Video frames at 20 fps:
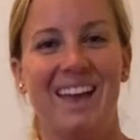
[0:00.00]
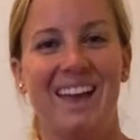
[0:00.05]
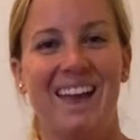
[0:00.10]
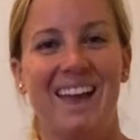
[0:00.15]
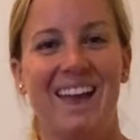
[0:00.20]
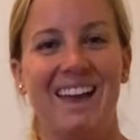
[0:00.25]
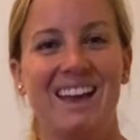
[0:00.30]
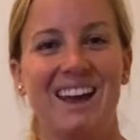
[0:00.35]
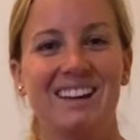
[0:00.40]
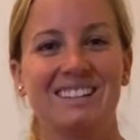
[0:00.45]

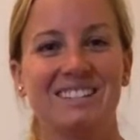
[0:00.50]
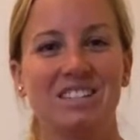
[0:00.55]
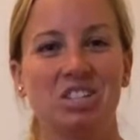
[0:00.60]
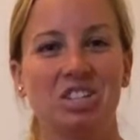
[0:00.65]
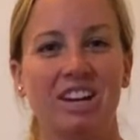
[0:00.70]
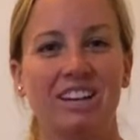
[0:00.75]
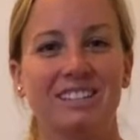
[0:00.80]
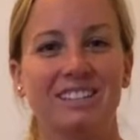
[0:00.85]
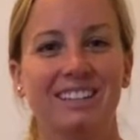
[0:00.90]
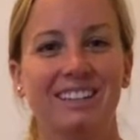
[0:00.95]
Hey guys, it's
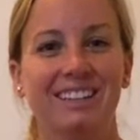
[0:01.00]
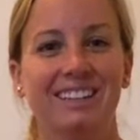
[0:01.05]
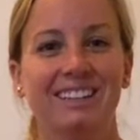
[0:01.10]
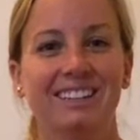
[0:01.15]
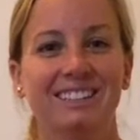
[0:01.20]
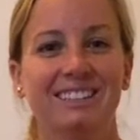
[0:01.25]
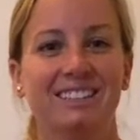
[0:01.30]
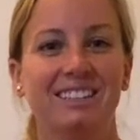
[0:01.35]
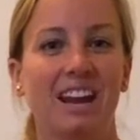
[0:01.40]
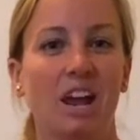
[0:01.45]
Chelsea.
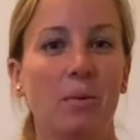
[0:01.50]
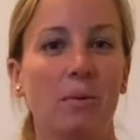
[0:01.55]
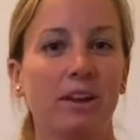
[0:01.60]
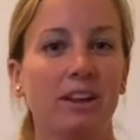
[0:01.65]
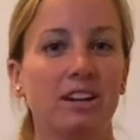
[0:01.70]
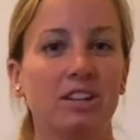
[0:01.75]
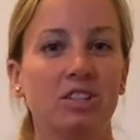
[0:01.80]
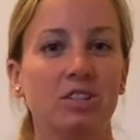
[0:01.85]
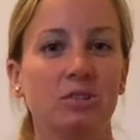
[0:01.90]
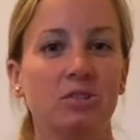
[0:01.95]
Today we're
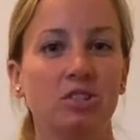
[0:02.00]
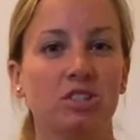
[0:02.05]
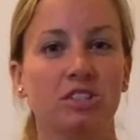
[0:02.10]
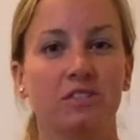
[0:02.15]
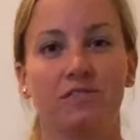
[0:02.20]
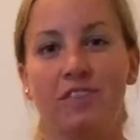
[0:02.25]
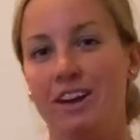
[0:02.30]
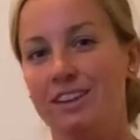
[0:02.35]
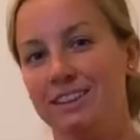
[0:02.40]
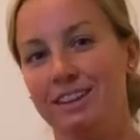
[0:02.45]
going to do just a
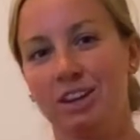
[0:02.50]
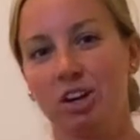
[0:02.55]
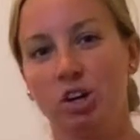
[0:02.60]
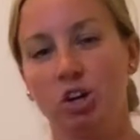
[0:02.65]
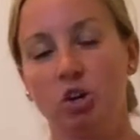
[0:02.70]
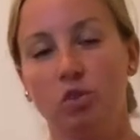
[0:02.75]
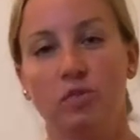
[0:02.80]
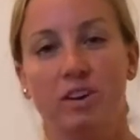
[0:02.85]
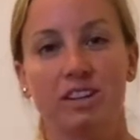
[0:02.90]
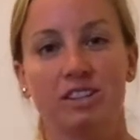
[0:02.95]
fun
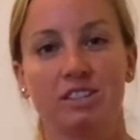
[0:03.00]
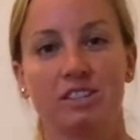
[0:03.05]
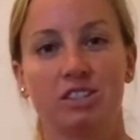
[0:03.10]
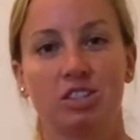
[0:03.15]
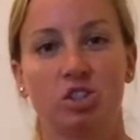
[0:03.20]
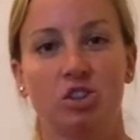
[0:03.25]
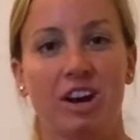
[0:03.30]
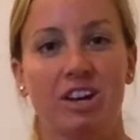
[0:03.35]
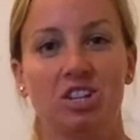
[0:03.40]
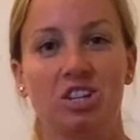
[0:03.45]
little wrist
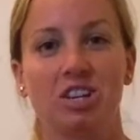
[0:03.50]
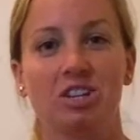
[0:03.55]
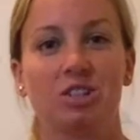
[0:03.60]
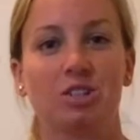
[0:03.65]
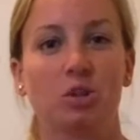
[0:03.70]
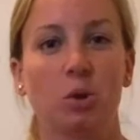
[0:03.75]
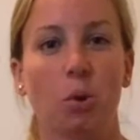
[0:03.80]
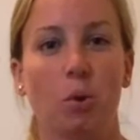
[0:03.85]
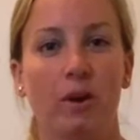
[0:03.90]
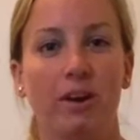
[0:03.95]
stretching
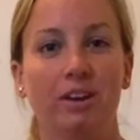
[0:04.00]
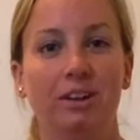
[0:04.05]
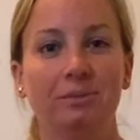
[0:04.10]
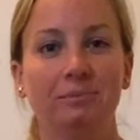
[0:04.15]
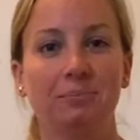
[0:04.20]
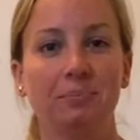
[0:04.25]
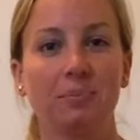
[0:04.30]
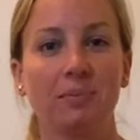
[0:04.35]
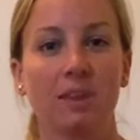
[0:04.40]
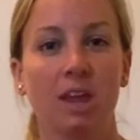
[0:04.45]

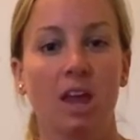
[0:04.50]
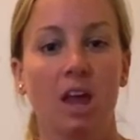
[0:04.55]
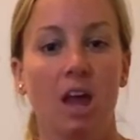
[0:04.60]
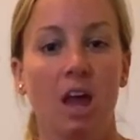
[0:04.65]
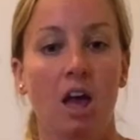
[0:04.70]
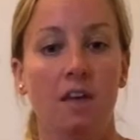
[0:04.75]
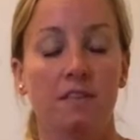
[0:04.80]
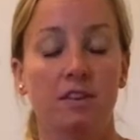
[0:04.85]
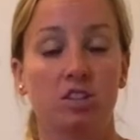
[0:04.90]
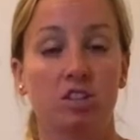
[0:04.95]
tutorial.
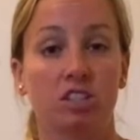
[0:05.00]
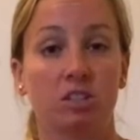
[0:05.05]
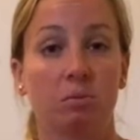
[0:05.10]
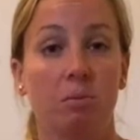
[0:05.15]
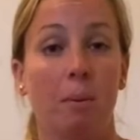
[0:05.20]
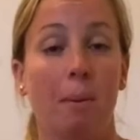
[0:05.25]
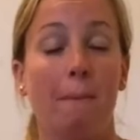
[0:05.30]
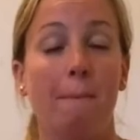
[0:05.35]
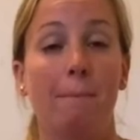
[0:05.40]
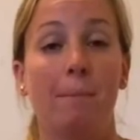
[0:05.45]
These are some
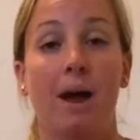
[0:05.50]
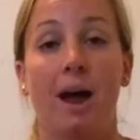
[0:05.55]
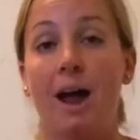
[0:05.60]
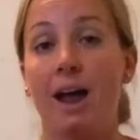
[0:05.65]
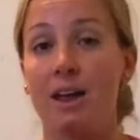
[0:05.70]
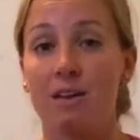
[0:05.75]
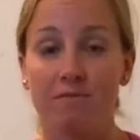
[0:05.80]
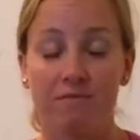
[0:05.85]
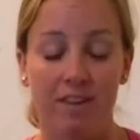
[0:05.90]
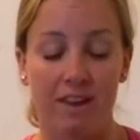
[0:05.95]
of
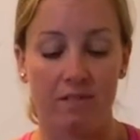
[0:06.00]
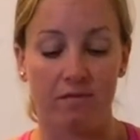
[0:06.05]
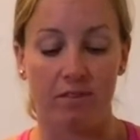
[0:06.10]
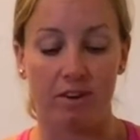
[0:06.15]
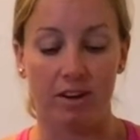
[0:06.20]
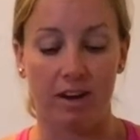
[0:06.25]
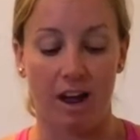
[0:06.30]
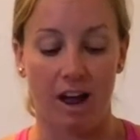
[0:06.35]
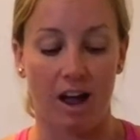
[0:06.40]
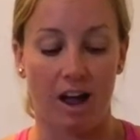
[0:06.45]
my
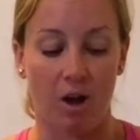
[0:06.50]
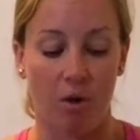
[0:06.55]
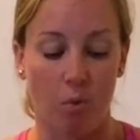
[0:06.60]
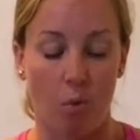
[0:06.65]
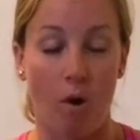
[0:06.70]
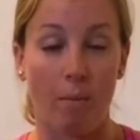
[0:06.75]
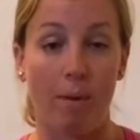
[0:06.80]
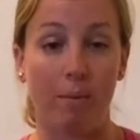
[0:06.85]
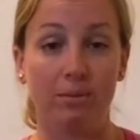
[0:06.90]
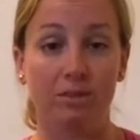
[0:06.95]
favorite
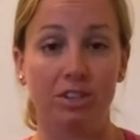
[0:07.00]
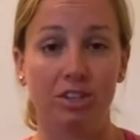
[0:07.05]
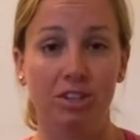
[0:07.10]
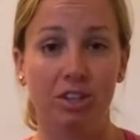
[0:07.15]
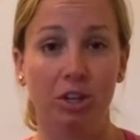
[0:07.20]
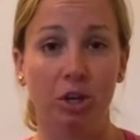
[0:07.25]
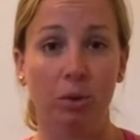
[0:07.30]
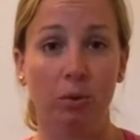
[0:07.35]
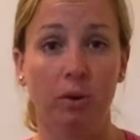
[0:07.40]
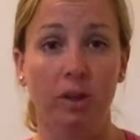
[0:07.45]
warm-ups to
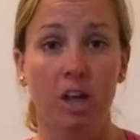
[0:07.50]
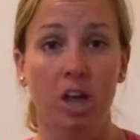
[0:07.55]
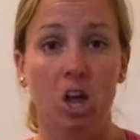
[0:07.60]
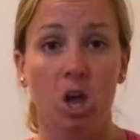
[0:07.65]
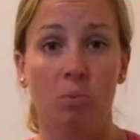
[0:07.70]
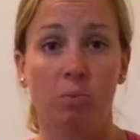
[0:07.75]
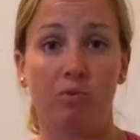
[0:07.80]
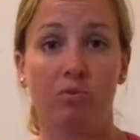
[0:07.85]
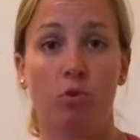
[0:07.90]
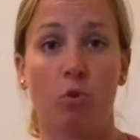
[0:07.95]
do
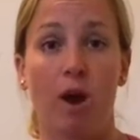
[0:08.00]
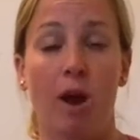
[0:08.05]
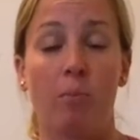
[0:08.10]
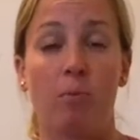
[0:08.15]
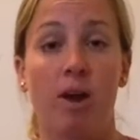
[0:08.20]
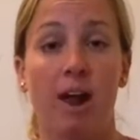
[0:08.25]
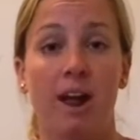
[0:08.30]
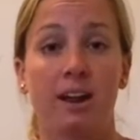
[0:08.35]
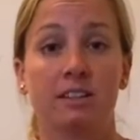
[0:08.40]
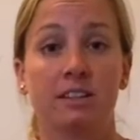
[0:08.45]
before I
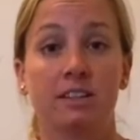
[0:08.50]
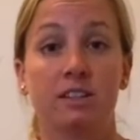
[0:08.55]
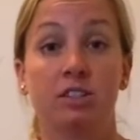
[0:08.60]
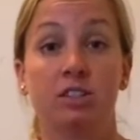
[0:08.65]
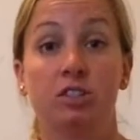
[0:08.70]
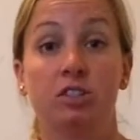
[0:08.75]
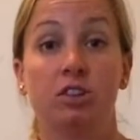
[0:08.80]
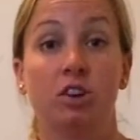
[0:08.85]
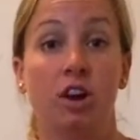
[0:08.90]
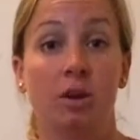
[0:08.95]
practice,
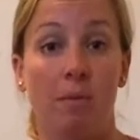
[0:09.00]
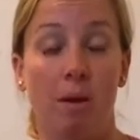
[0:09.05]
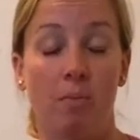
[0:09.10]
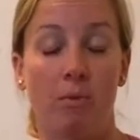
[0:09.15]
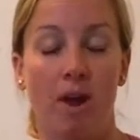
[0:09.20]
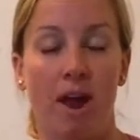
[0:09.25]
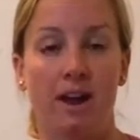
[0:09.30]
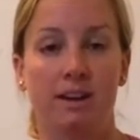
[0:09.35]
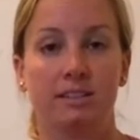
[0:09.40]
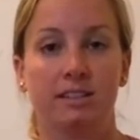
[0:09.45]
just during my
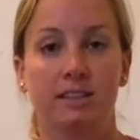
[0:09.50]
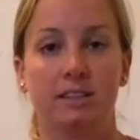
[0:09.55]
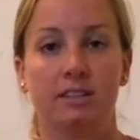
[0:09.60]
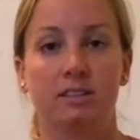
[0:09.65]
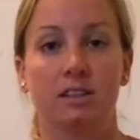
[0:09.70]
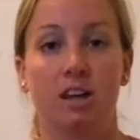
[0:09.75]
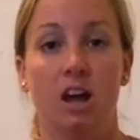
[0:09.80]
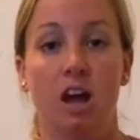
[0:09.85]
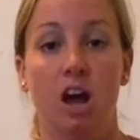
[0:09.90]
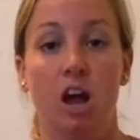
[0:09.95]

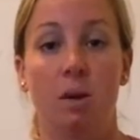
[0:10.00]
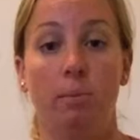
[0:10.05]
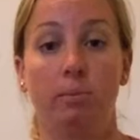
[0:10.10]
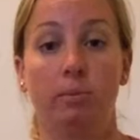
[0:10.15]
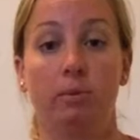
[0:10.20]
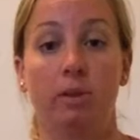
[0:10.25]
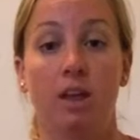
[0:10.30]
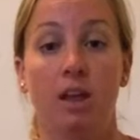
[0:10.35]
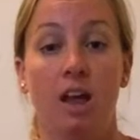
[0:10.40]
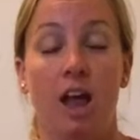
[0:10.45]
practice.
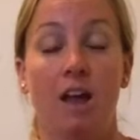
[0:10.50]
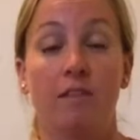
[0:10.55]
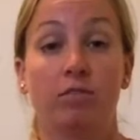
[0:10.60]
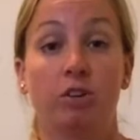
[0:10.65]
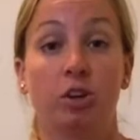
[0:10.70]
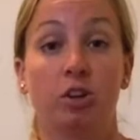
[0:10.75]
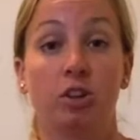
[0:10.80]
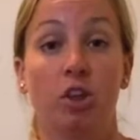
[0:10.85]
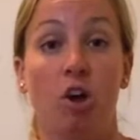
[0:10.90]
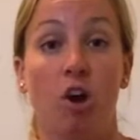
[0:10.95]
I've
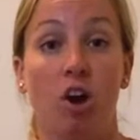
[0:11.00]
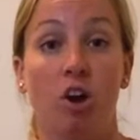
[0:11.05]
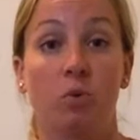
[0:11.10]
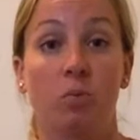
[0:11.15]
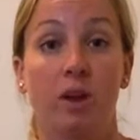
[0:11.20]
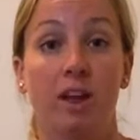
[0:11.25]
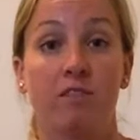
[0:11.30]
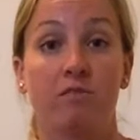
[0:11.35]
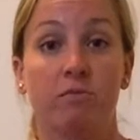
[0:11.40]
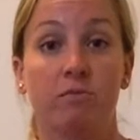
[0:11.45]
learned the hard
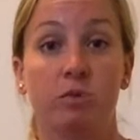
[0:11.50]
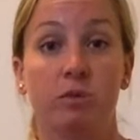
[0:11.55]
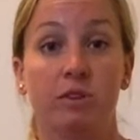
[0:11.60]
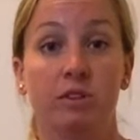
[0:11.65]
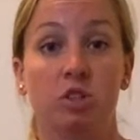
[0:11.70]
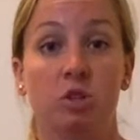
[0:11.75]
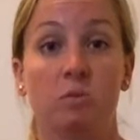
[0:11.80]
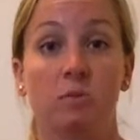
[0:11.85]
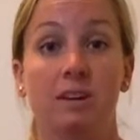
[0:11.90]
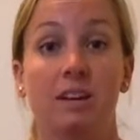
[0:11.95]
way from doing
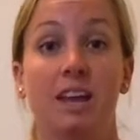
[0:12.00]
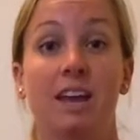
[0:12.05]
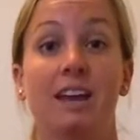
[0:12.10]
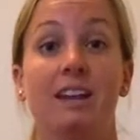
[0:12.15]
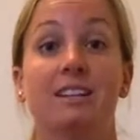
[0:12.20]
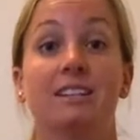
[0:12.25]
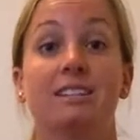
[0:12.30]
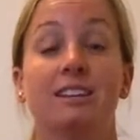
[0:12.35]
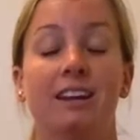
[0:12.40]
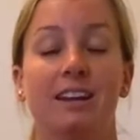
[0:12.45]
too many
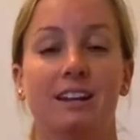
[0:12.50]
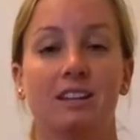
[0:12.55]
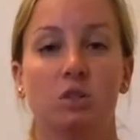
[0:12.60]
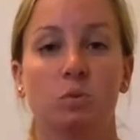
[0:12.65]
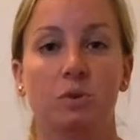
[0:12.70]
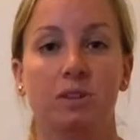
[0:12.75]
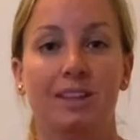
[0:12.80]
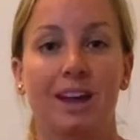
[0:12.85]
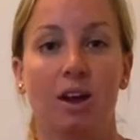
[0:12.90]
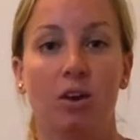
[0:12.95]
handstands
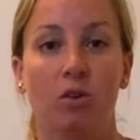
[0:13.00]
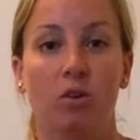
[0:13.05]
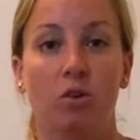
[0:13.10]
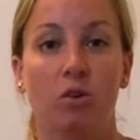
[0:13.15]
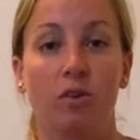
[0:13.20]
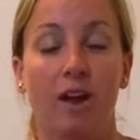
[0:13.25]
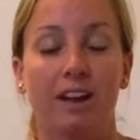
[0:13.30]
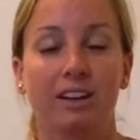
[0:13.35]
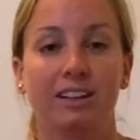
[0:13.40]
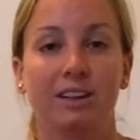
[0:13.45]
without
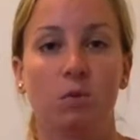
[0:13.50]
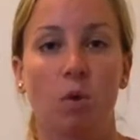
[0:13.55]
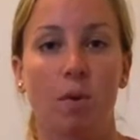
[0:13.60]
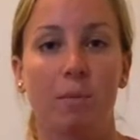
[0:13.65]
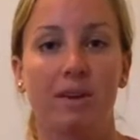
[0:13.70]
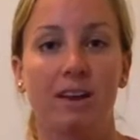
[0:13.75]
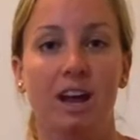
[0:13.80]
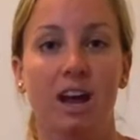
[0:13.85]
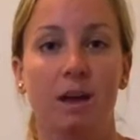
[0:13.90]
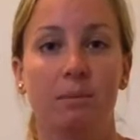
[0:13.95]
correctly
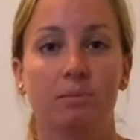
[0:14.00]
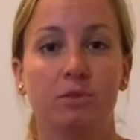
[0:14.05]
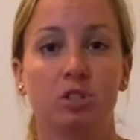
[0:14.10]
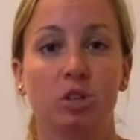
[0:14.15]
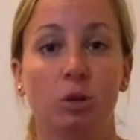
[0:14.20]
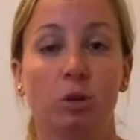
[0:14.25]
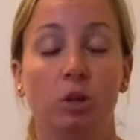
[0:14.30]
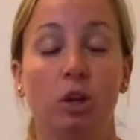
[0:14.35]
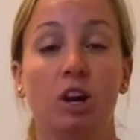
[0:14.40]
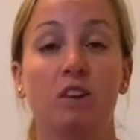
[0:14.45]
warming up,
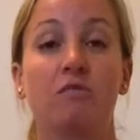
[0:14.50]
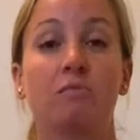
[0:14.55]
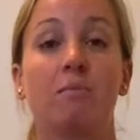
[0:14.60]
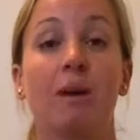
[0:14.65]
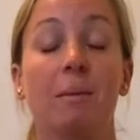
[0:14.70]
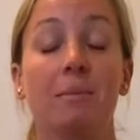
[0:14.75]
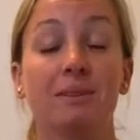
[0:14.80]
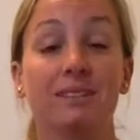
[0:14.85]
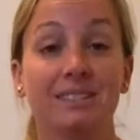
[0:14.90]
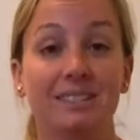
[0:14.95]
so learn from
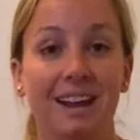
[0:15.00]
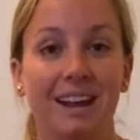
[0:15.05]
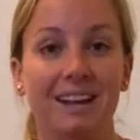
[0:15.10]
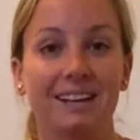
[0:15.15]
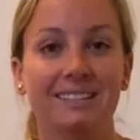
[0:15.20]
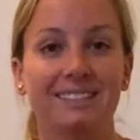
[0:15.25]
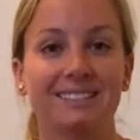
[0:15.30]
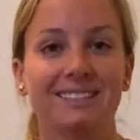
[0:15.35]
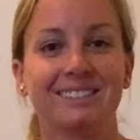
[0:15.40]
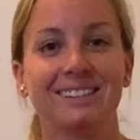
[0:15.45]
my
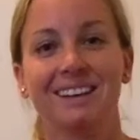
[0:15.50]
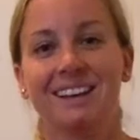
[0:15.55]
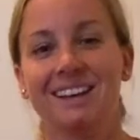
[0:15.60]
mistakes.